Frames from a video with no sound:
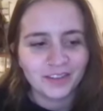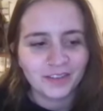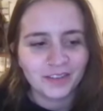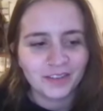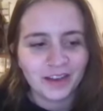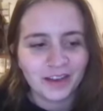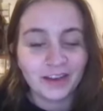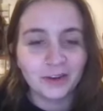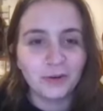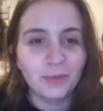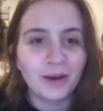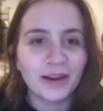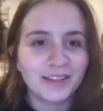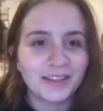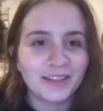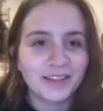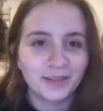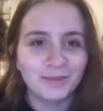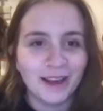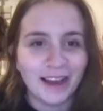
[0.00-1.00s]
I go back
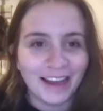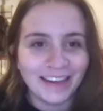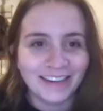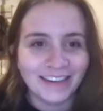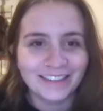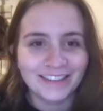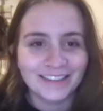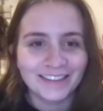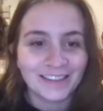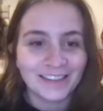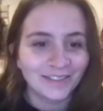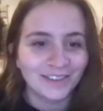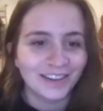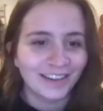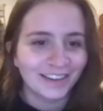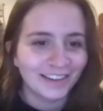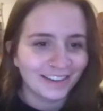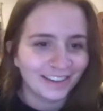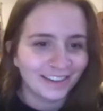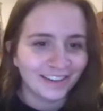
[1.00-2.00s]
to bed because I'm
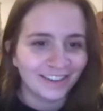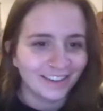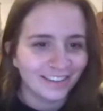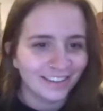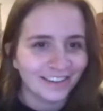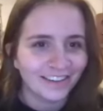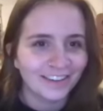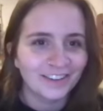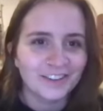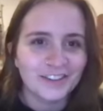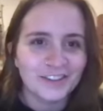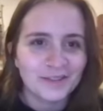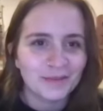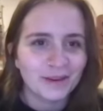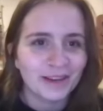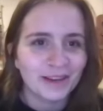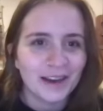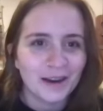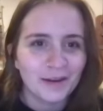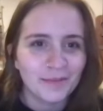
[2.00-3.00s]
like, oh, like I'll just
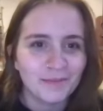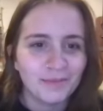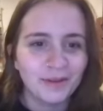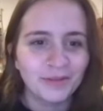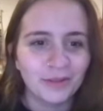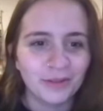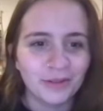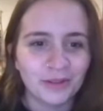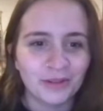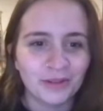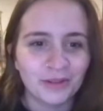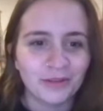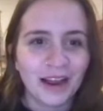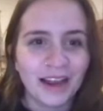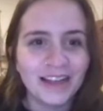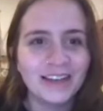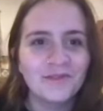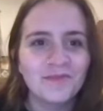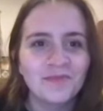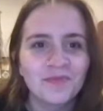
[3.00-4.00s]
wake up before the
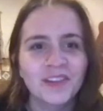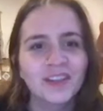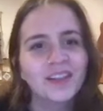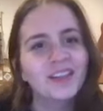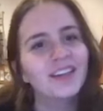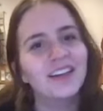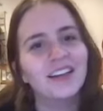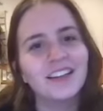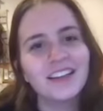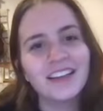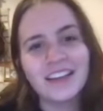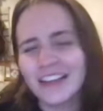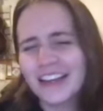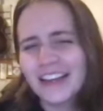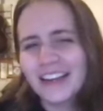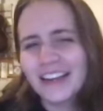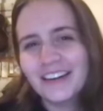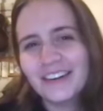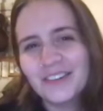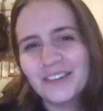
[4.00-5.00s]
write. And I
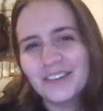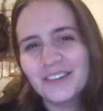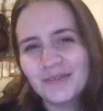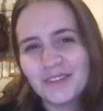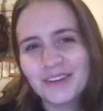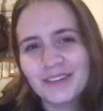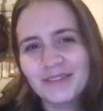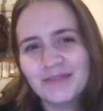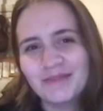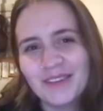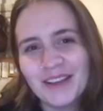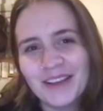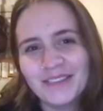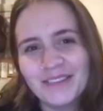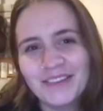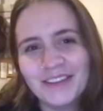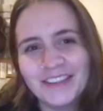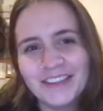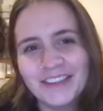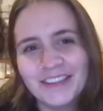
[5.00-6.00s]
get up
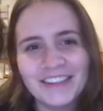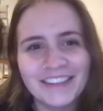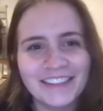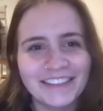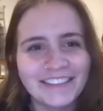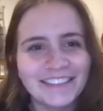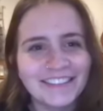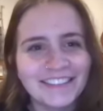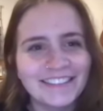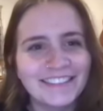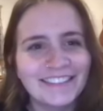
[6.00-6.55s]
maybe like